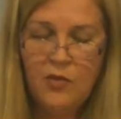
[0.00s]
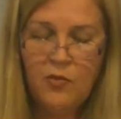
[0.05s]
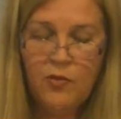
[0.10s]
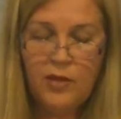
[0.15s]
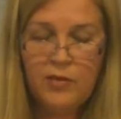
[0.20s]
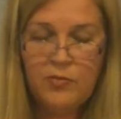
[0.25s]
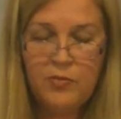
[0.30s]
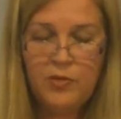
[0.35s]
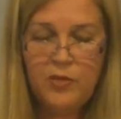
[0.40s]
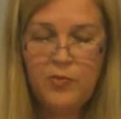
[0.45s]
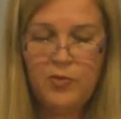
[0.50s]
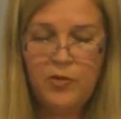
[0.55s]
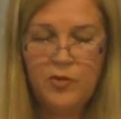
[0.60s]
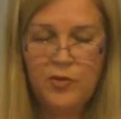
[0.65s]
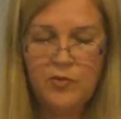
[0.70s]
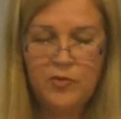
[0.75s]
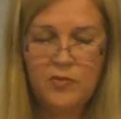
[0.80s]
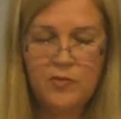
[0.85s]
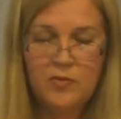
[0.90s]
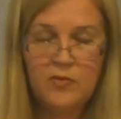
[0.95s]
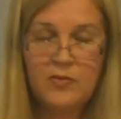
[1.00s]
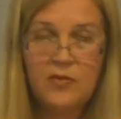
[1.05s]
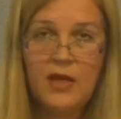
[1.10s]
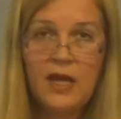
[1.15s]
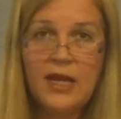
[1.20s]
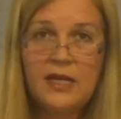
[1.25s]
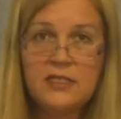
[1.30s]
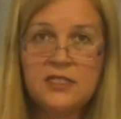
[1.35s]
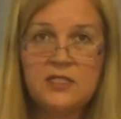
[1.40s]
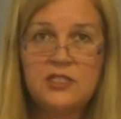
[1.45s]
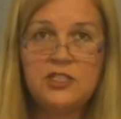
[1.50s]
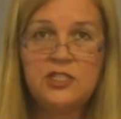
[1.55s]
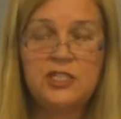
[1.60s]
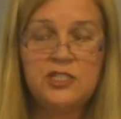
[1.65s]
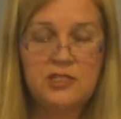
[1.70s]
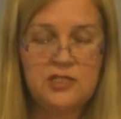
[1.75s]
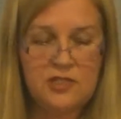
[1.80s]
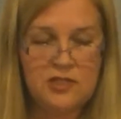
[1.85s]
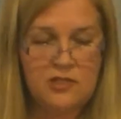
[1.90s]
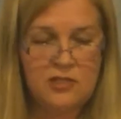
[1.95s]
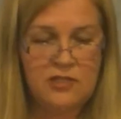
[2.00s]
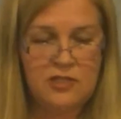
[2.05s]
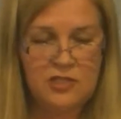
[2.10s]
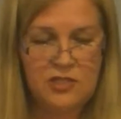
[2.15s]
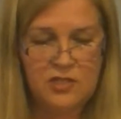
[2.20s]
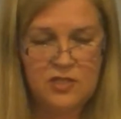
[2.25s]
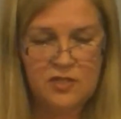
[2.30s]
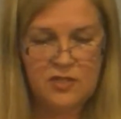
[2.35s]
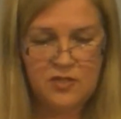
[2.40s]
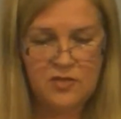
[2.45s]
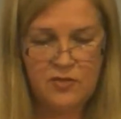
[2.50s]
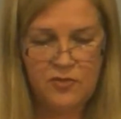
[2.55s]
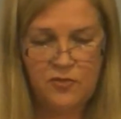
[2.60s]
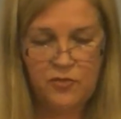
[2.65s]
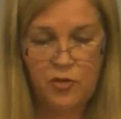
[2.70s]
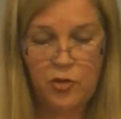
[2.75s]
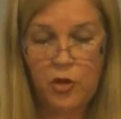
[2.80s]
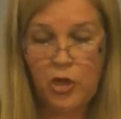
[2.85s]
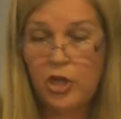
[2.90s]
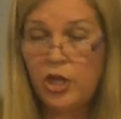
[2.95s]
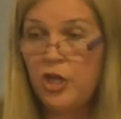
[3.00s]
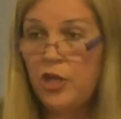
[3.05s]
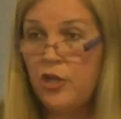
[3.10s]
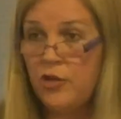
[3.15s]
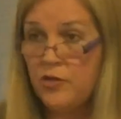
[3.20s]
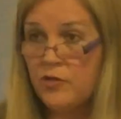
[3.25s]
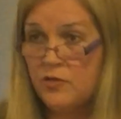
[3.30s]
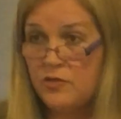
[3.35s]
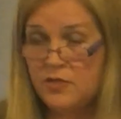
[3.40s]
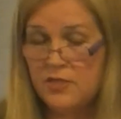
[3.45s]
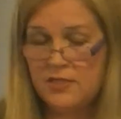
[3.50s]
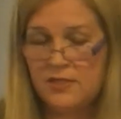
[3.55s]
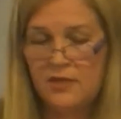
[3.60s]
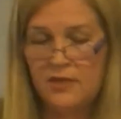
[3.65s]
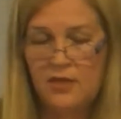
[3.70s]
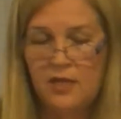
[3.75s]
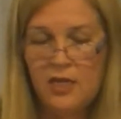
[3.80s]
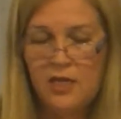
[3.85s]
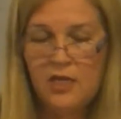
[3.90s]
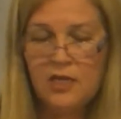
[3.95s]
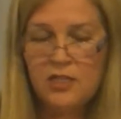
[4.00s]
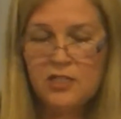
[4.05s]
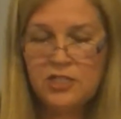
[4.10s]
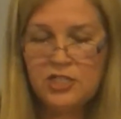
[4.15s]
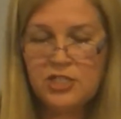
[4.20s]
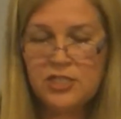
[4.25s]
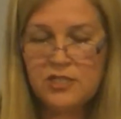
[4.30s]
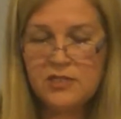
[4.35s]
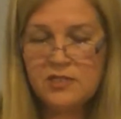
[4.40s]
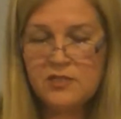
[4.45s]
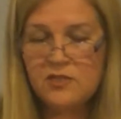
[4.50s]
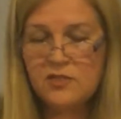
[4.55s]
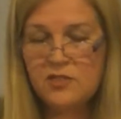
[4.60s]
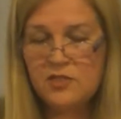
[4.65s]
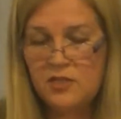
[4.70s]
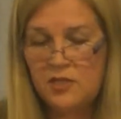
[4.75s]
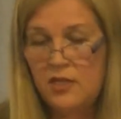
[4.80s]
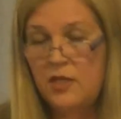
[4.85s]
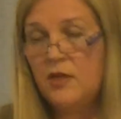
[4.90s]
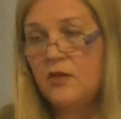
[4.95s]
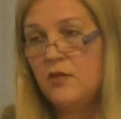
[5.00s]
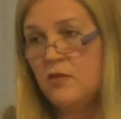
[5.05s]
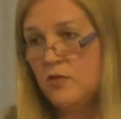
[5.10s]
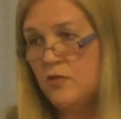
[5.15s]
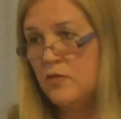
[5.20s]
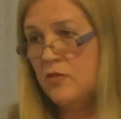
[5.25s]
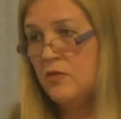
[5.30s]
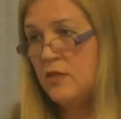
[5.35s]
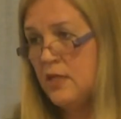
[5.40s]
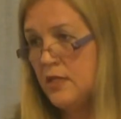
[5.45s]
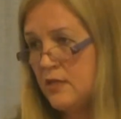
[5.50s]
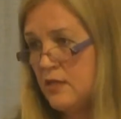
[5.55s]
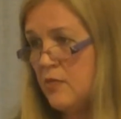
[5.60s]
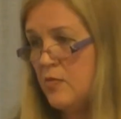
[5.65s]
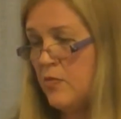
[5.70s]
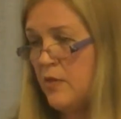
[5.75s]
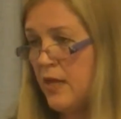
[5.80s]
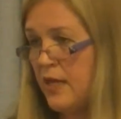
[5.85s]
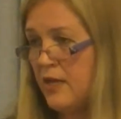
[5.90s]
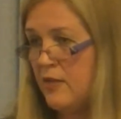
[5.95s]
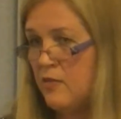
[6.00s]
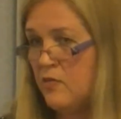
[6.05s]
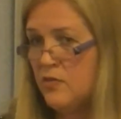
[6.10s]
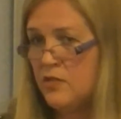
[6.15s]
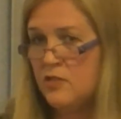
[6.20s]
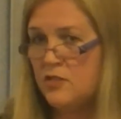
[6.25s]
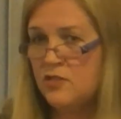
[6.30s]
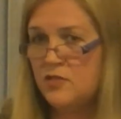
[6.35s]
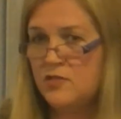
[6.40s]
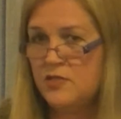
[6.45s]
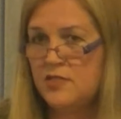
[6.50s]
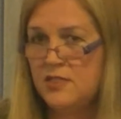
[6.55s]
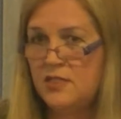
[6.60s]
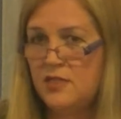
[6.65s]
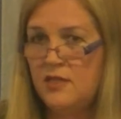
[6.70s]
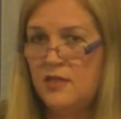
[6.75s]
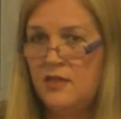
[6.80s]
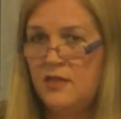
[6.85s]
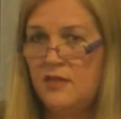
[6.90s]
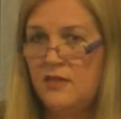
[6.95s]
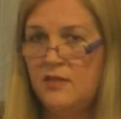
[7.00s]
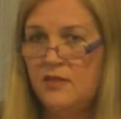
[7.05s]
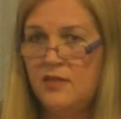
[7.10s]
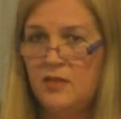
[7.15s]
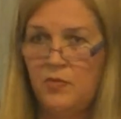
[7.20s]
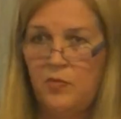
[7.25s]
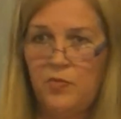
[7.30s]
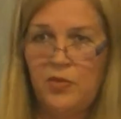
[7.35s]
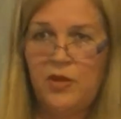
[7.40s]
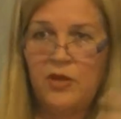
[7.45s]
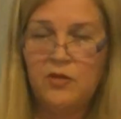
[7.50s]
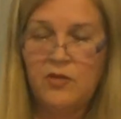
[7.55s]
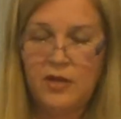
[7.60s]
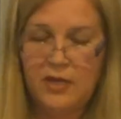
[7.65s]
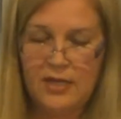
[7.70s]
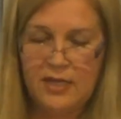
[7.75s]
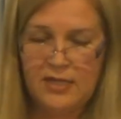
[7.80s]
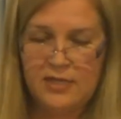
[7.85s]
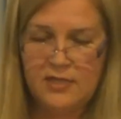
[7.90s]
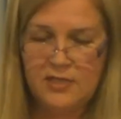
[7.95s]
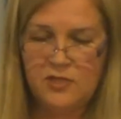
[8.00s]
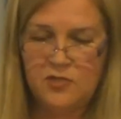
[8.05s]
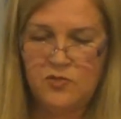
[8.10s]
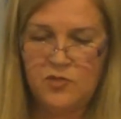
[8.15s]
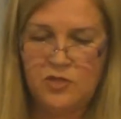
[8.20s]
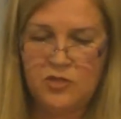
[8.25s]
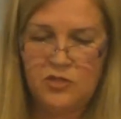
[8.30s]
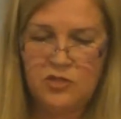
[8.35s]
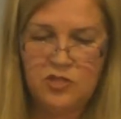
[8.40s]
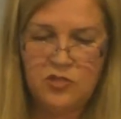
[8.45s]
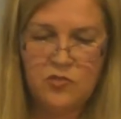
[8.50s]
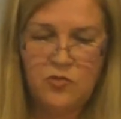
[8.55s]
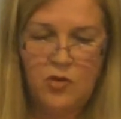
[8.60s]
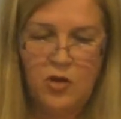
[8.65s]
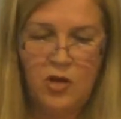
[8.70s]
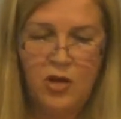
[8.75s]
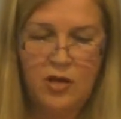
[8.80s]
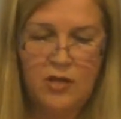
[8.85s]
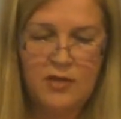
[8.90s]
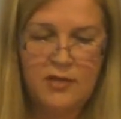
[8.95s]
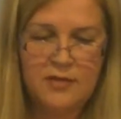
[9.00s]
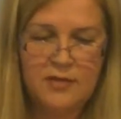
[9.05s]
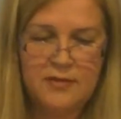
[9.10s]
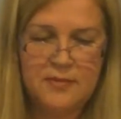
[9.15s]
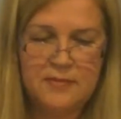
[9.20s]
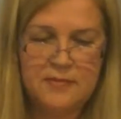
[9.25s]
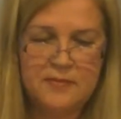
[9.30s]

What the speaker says: When people asked Jesus for cures, Jesus knew that the blind want to see, the paralyzed want to walk.